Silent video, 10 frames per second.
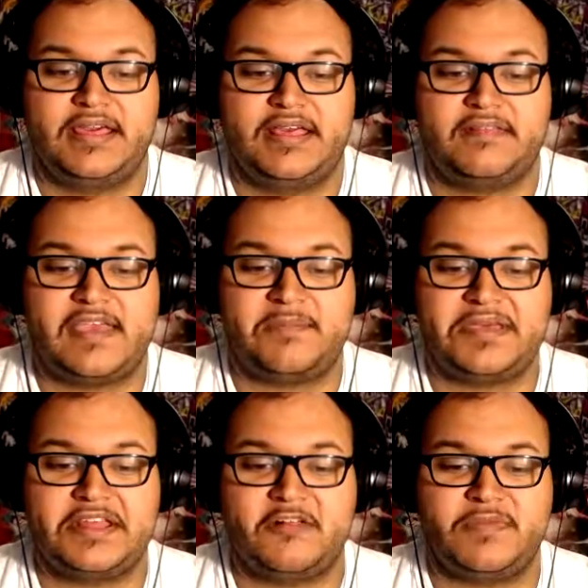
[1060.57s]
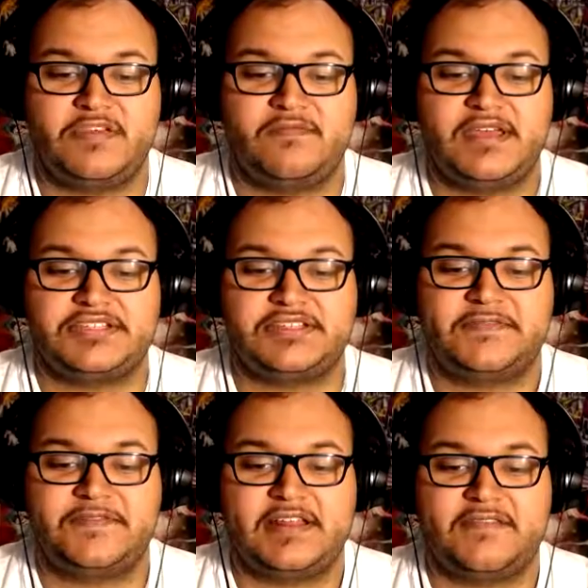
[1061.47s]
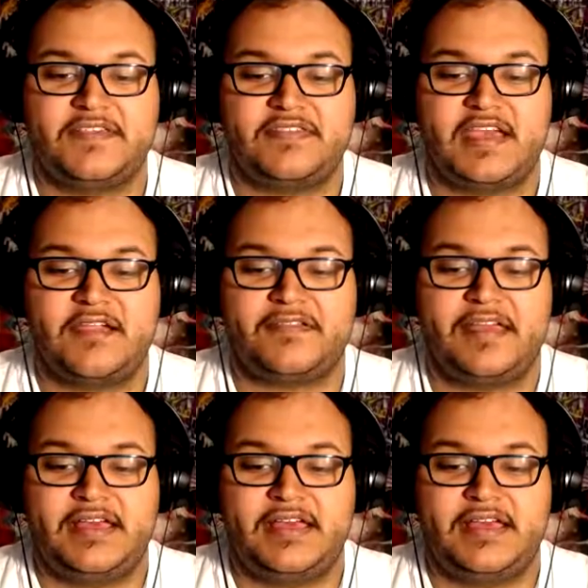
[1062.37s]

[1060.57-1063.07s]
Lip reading: Damian helped me reach the feet of the stairs,